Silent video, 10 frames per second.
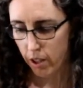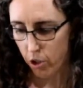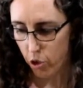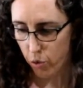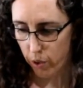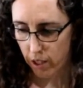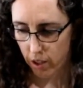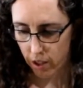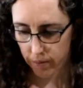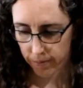
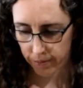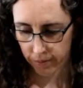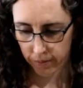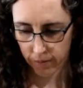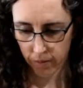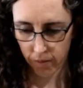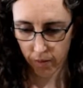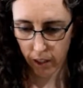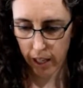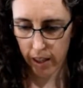drizzle,
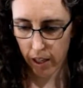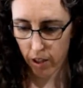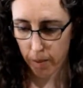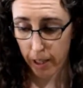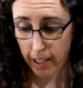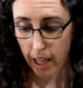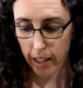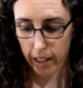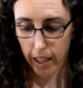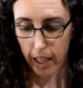and there's my salad.